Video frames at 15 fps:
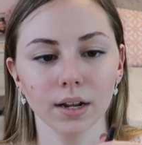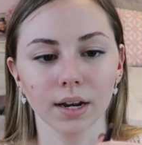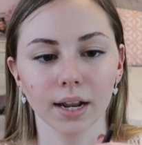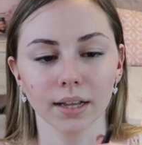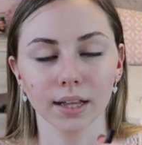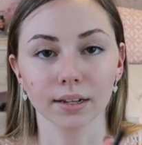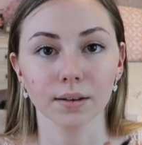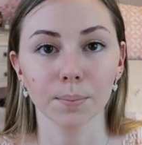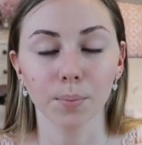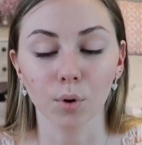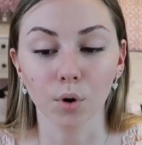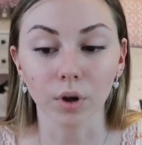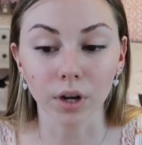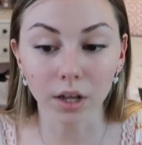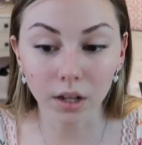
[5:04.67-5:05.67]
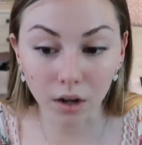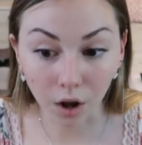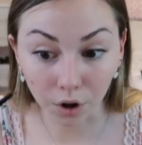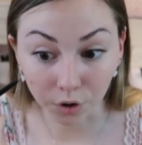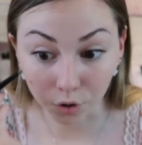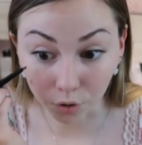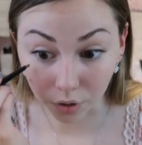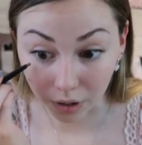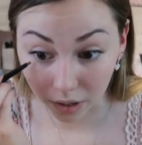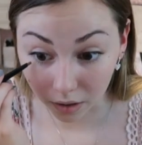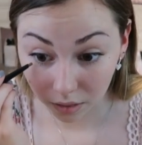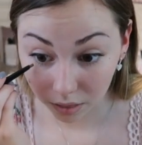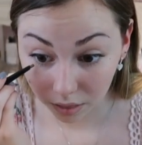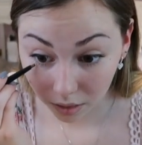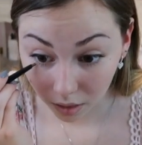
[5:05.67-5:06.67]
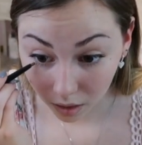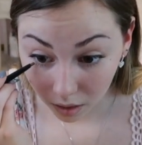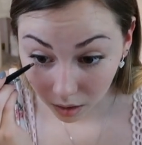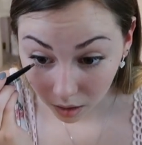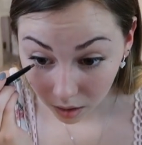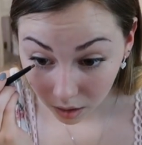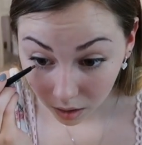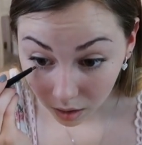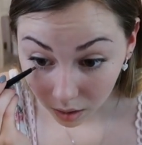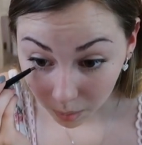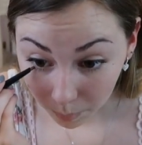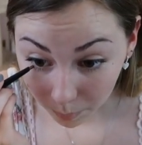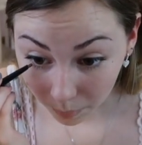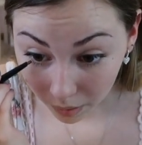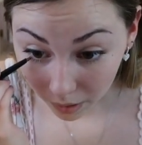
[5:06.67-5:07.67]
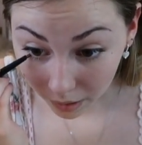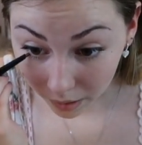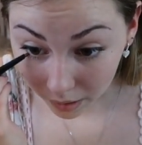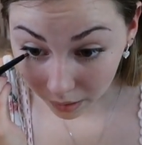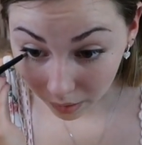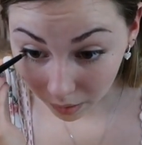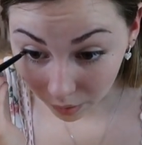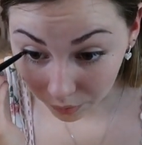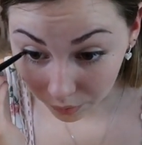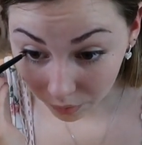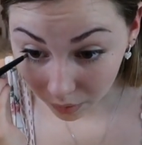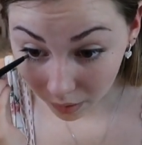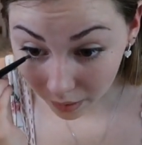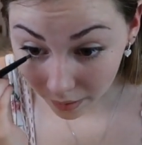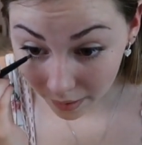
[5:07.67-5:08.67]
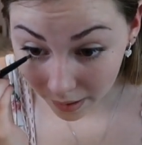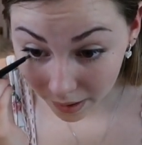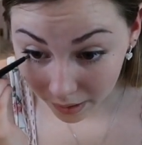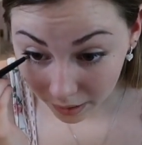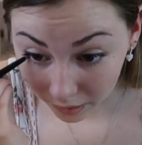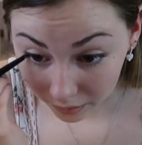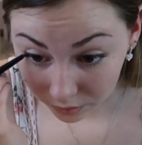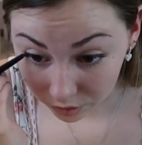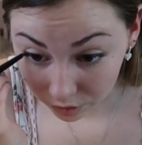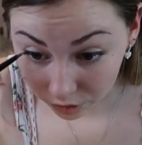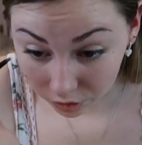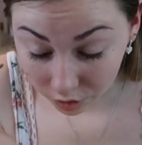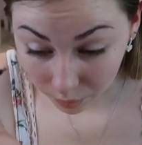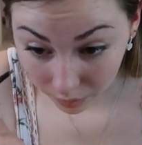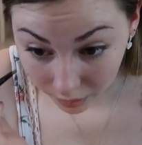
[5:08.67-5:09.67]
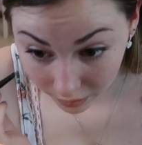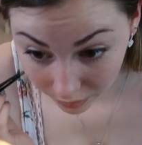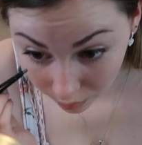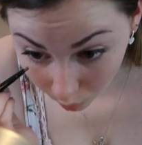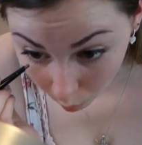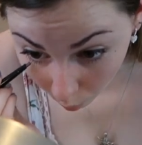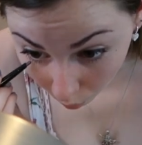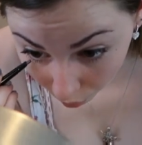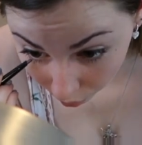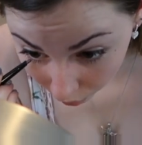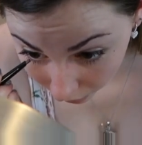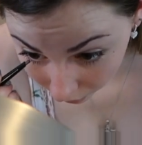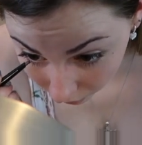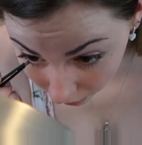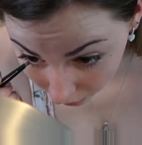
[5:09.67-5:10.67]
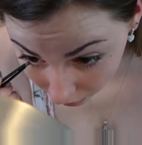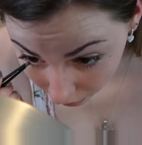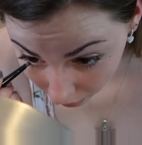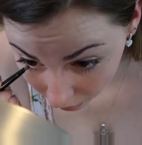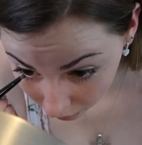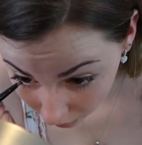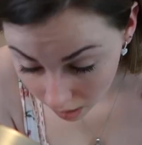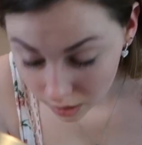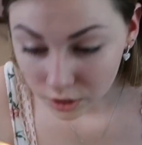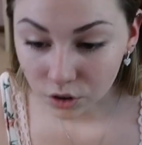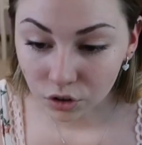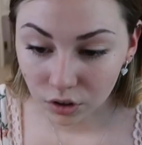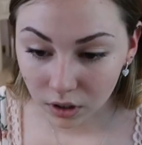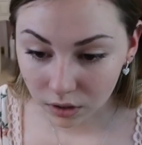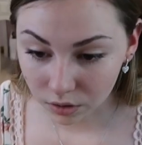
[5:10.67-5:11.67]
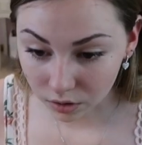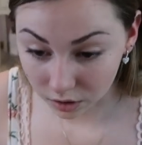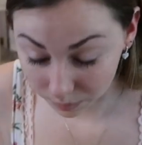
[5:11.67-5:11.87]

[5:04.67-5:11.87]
and I like to put it underneath my under eye, and I like to just do it like in the corner area. Usually I do